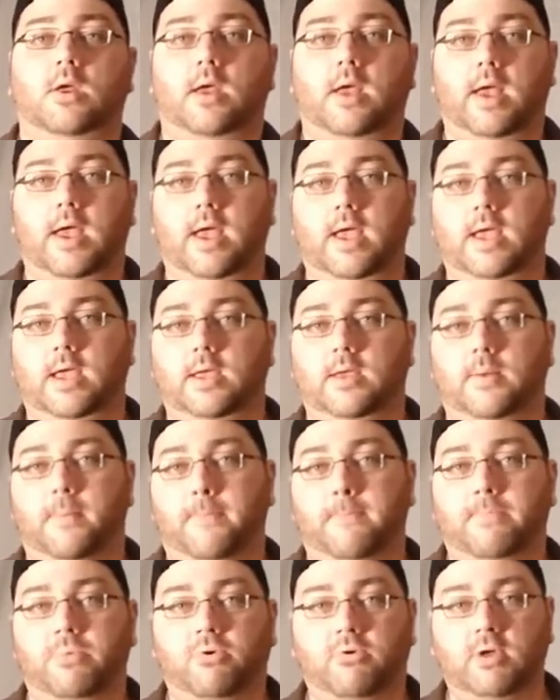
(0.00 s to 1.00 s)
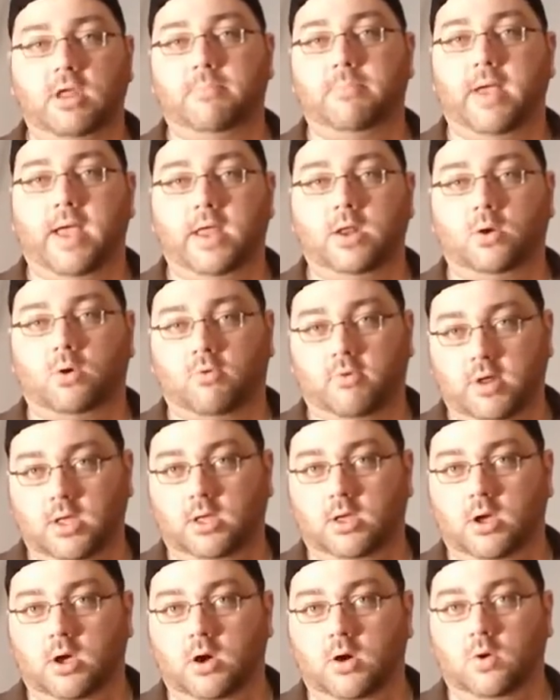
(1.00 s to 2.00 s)
A pre-banned
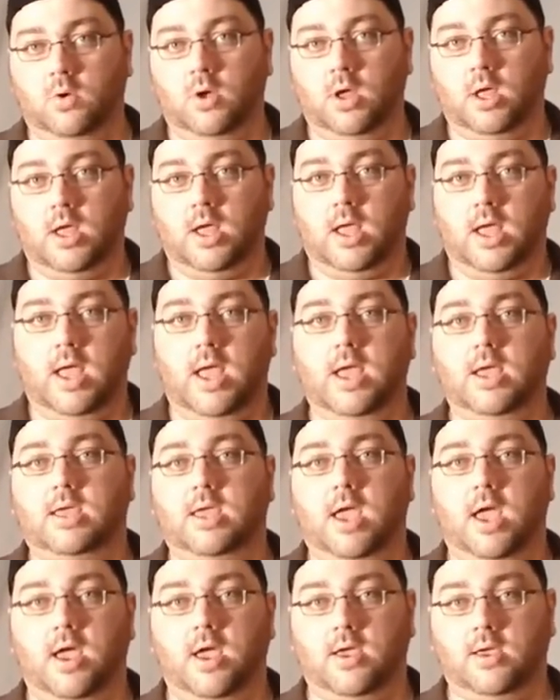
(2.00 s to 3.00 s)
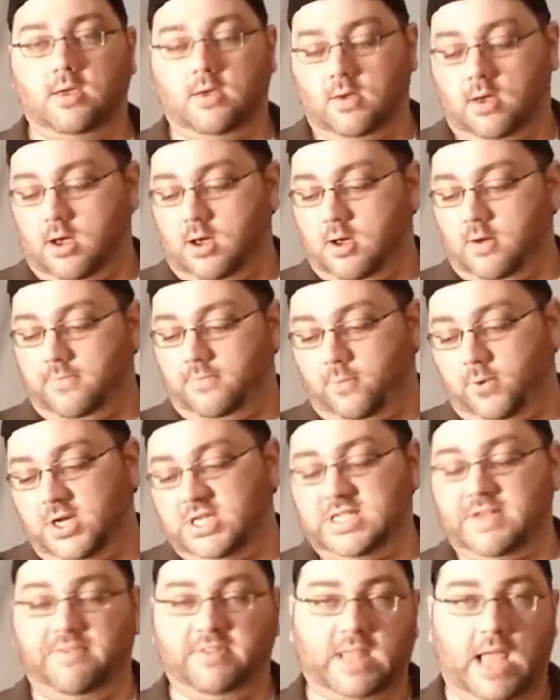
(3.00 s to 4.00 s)
Norinco
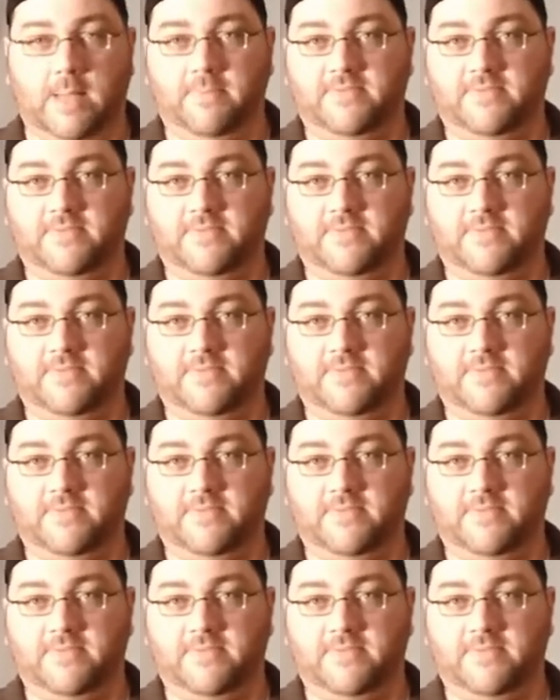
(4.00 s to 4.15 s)
AK-47 Type